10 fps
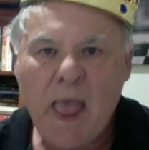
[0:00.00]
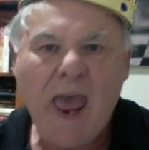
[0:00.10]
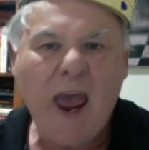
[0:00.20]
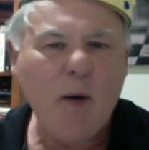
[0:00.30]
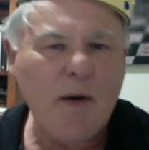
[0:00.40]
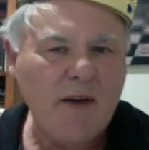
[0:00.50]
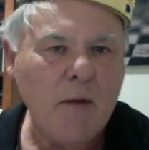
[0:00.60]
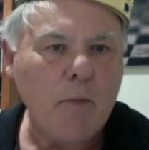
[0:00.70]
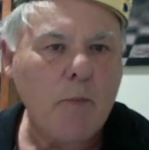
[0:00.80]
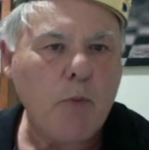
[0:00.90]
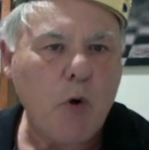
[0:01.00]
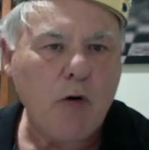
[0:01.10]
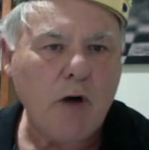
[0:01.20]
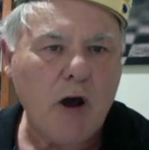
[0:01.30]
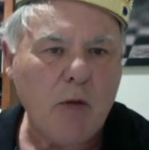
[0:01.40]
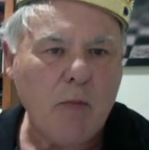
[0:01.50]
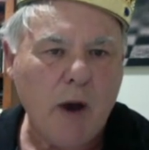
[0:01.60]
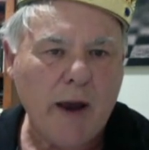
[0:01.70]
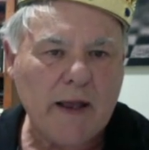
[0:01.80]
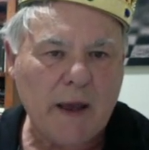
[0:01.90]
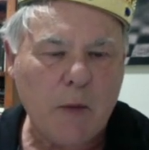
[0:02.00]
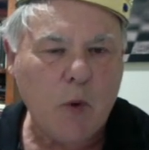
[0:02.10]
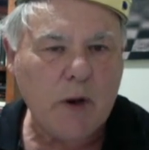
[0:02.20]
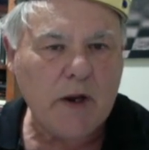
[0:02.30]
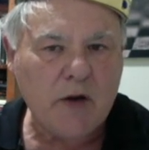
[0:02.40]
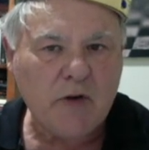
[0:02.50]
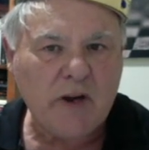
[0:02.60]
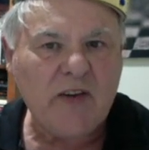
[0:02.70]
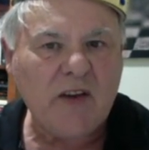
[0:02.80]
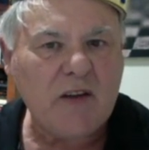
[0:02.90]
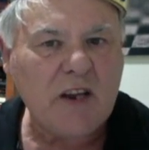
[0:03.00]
However, poor old Michaelup100, he's only